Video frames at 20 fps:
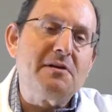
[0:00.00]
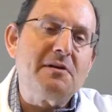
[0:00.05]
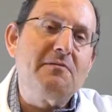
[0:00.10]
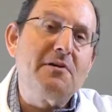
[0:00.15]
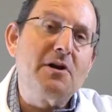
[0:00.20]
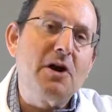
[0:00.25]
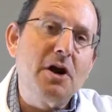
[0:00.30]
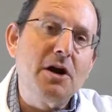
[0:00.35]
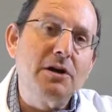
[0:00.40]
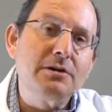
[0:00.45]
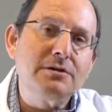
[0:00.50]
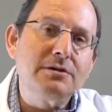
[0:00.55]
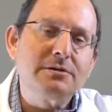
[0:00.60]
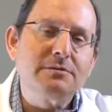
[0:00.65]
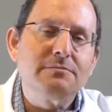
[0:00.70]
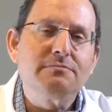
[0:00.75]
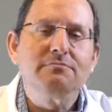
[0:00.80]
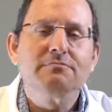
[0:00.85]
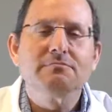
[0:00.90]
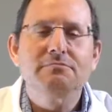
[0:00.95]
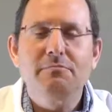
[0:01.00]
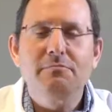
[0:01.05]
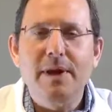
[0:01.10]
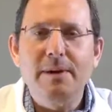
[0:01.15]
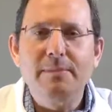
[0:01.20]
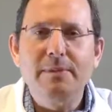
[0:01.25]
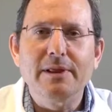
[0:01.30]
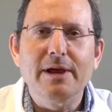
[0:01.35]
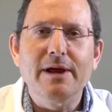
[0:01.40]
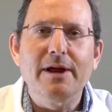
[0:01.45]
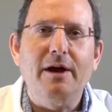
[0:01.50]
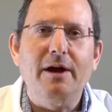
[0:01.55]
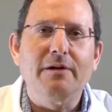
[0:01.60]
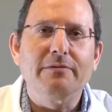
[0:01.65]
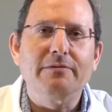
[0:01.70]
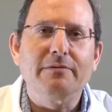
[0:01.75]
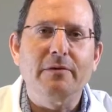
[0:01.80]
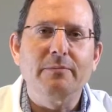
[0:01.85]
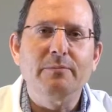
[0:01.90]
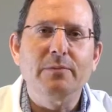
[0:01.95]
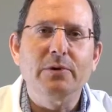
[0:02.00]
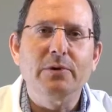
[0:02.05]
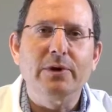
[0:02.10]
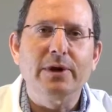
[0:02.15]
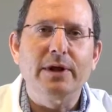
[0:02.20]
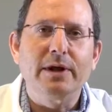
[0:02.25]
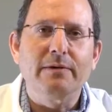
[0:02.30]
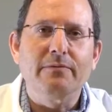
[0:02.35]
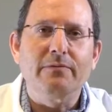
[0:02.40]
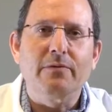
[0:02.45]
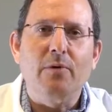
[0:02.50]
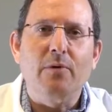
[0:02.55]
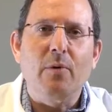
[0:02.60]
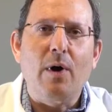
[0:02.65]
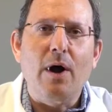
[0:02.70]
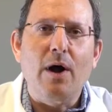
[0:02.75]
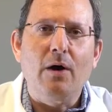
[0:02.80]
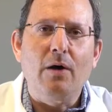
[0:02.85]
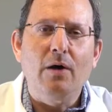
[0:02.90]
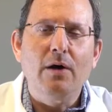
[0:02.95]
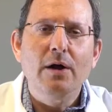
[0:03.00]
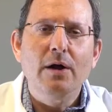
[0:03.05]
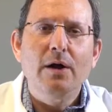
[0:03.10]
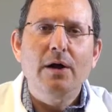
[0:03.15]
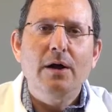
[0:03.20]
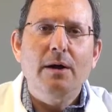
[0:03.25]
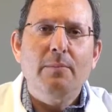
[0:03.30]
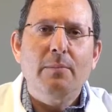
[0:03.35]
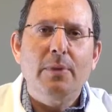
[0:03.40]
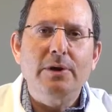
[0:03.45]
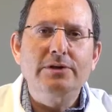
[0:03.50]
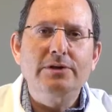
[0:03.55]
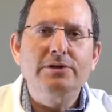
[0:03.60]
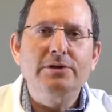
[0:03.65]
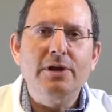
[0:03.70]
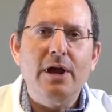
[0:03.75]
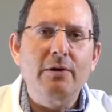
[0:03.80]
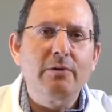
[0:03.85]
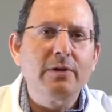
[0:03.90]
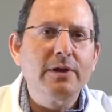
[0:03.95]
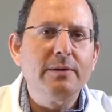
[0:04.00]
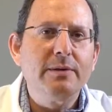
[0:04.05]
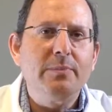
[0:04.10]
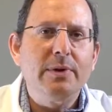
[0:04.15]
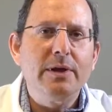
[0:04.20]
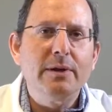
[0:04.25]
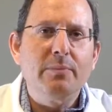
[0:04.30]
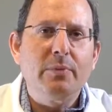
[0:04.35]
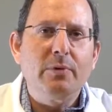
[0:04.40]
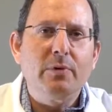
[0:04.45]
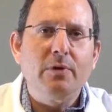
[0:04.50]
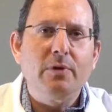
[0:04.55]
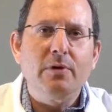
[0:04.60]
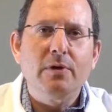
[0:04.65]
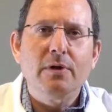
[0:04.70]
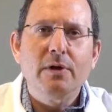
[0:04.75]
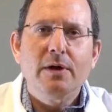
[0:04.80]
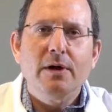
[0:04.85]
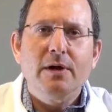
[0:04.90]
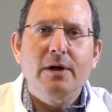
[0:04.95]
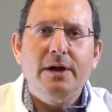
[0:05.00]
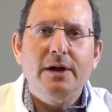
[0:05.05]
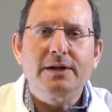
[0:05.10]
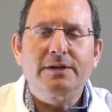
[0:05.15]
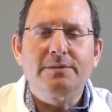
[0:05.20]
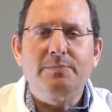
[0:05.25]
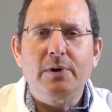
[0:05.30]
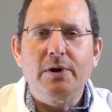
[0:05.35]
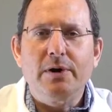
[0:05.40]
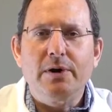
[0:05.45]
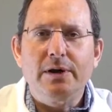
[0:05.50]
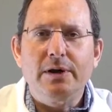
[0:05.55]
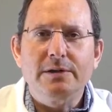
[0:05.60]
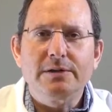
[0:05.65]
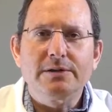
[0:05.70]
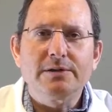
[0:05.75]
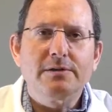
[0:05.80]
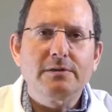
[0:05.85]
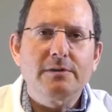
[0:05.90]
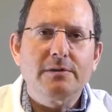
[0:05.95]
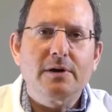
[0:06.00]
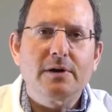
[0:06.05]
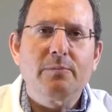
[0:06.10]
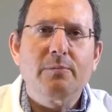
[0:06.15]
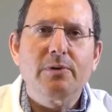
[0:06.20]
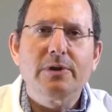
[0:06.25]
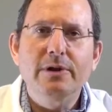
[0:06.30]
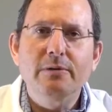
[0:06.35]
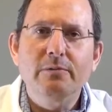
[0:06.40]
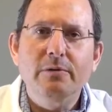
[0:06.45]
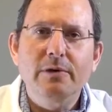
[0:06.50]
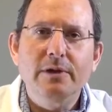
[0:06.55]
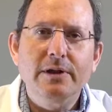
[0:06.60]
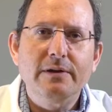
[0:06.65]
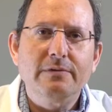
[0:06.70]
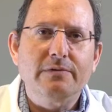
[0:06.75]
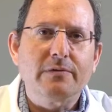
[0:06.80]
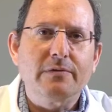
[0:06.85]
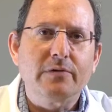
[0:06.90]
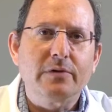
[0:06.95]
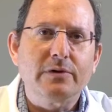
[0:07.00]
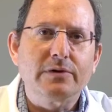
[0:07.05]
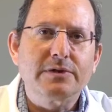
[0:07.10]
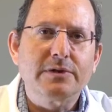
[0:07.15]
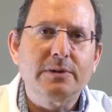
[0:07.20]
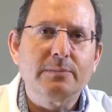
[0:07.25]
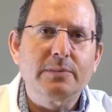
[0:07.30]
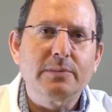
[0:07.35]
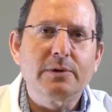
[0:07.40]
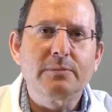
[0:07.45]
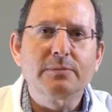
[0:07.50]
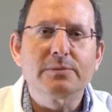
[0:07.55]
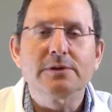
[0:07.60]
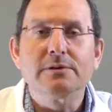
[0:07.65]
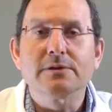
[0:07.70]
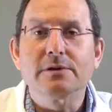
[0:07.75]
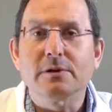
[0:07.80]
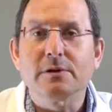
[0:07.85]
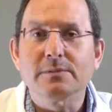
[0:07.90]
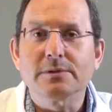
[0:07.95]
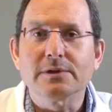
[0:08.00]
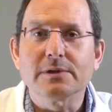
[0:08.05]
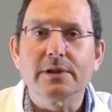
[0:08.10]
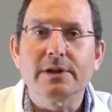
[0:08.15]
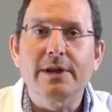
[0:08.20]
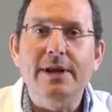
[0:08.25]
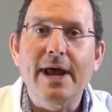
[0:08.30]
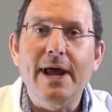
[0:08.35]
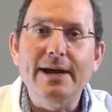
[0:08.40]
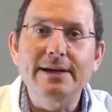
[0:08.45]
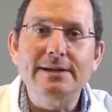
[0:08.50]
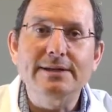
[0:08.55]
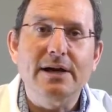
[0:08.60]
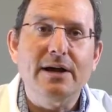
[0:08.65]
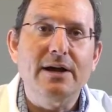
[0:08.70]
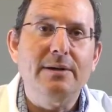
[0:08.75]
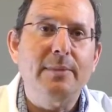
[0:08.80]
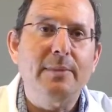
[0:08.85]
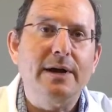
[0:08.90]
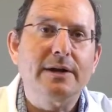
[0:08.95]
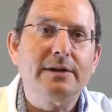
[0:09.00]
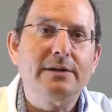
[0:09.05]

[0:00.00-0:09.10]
If it hurts, maybe lay off from doing it for a while, but generally people experience complete relief of their symptoms in terms of the nighttime